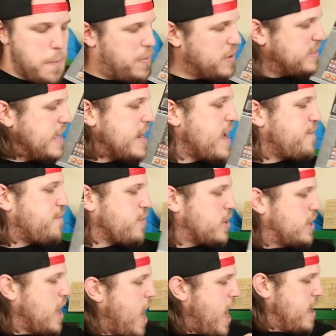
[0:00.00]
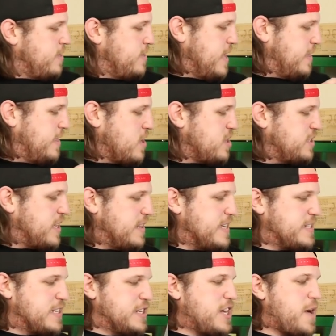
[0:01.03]
But then I forgot that there's
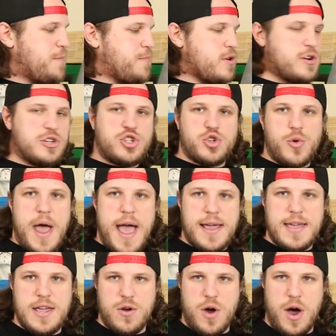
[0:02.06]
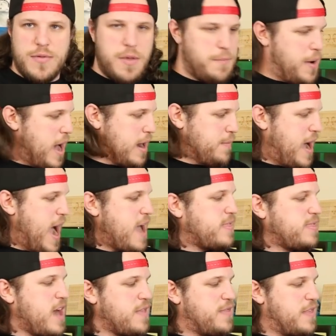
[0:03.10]
this numbered track here on the bottom. I
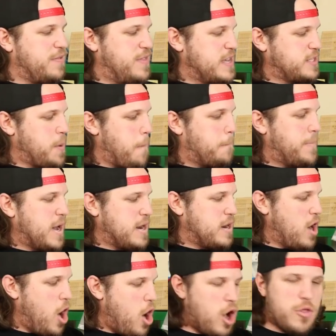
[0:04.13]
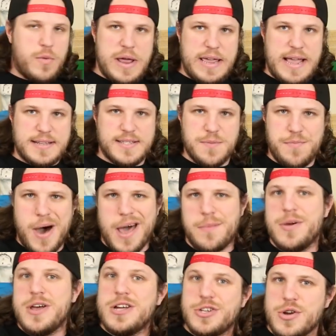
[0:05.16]
thought that this butted all the way against the
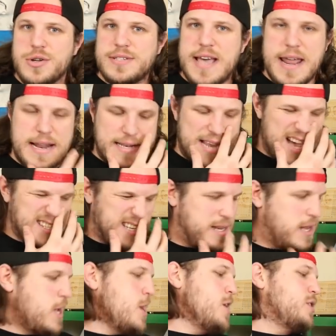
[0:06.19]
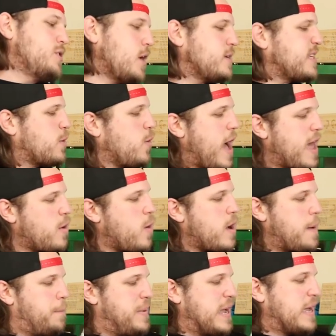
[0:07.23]
bottom. Turns out it doesn't. So I was like, well, I don't
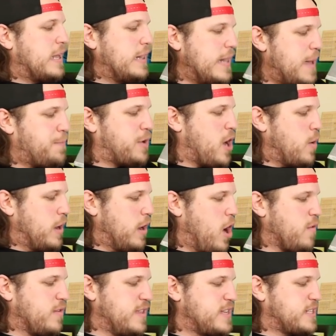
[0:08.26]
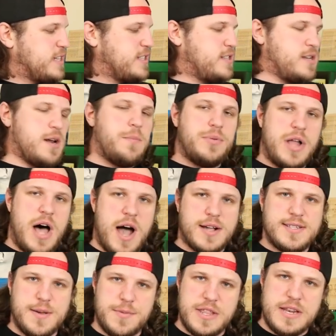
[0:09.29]
want a big clip going over this because it's going to
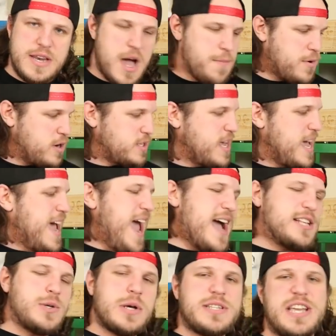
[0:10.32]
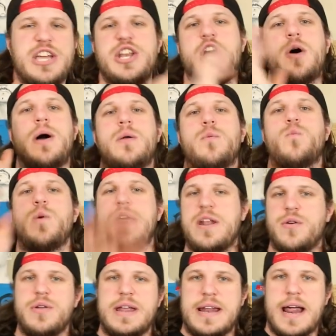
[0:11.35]
block some of the numbers. And so I was like, you know what? We
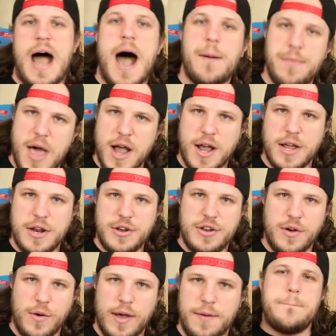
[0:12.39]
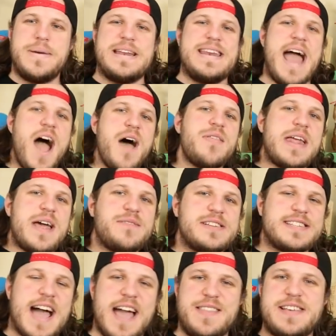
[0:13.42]
don't need it. I'm not going to do it. But now that I've
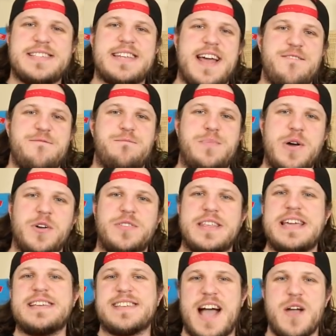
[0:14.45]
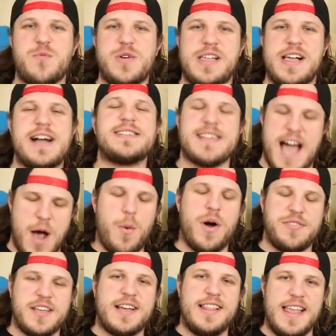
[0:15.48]
designed these and I've built these, I realize I
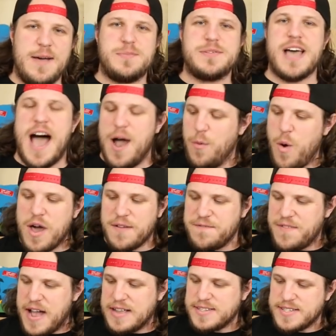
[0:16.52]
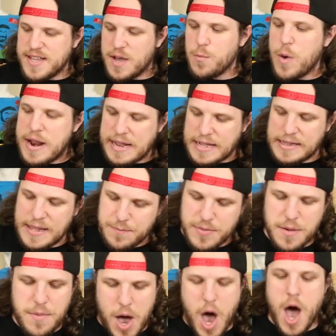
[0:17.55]
want the clips. I want to find some way to clip
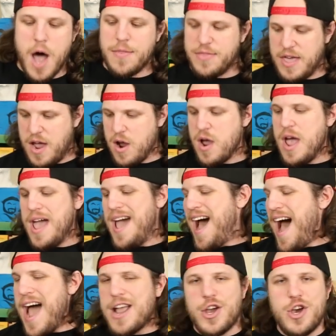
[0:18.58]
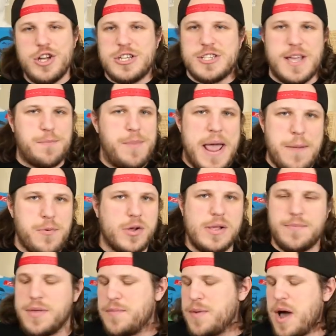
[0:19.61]
them on there. I could just like paper
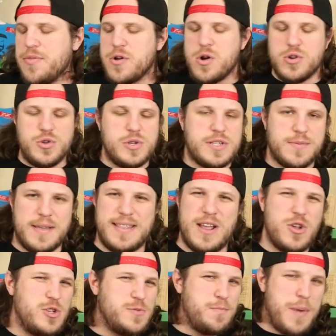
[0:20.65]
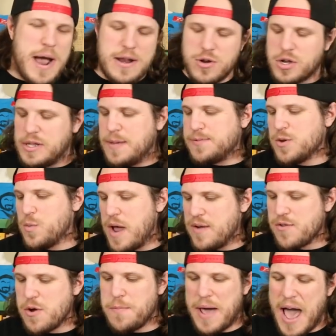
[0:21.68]
clip them on there or do something like that, use binder clips or
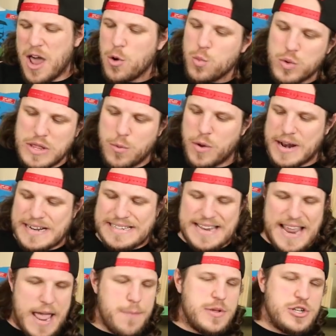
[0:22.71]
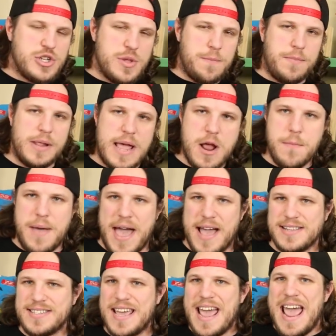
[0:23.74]
whatever, but I don't really want to damage the player
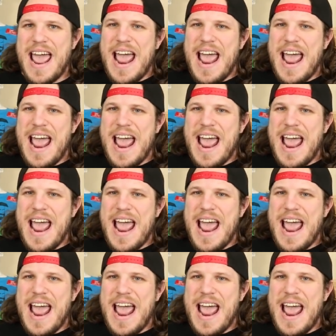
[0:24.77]
mats.